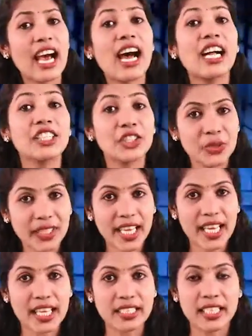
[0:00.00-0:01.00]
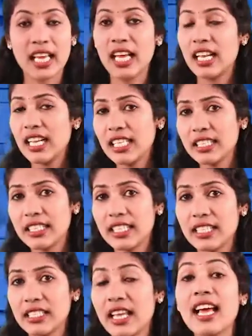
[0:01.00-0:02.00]
hard to touch.
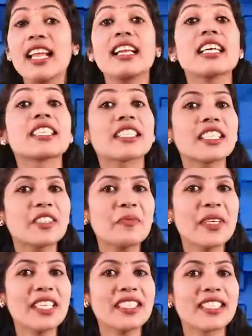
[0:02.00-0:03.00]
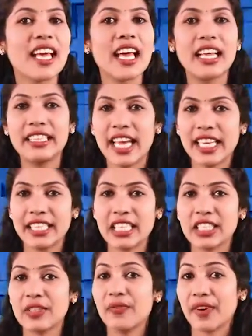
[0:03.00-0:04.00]
Lustrous. Lustrous means that
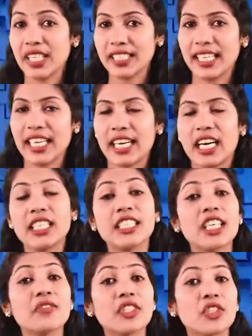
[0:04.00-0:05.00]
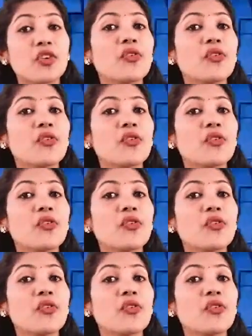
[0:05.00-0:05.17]
is freshly cut surface